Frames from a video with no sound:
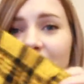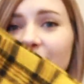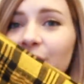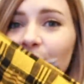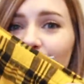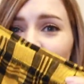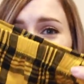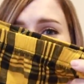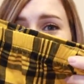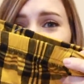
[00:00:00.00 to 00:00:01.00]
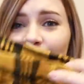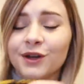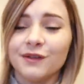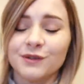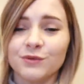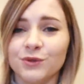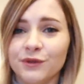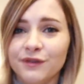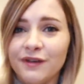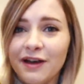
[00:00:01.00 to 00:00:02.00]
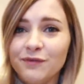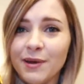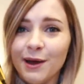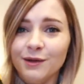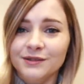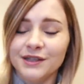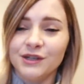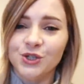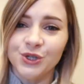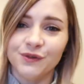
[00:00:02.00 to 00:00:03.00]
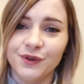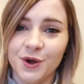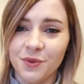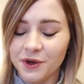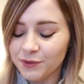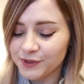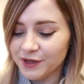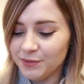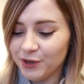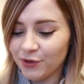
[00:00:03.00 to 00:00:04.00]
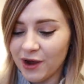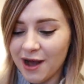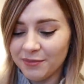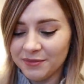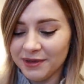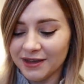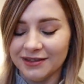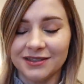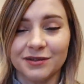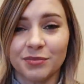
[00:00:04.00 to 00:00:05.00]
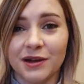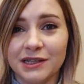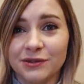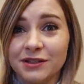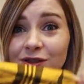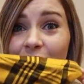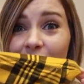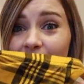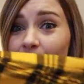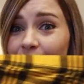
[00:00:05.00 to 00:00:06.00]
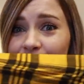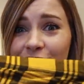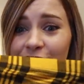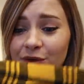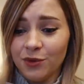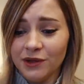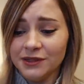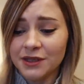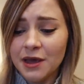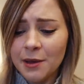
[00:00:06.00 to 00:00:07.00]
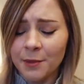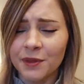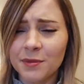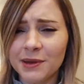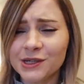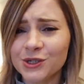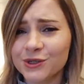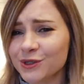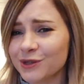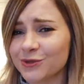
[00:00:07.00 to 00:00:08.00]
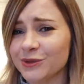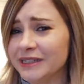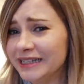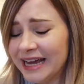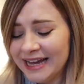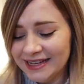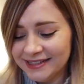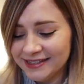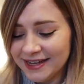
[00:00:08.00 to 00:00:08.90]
Stay away from this skirt. This was only 5 pounds. I should have known that it was gonna be crap because the price is a lot lower than the other ones. But the pictures looked really nice.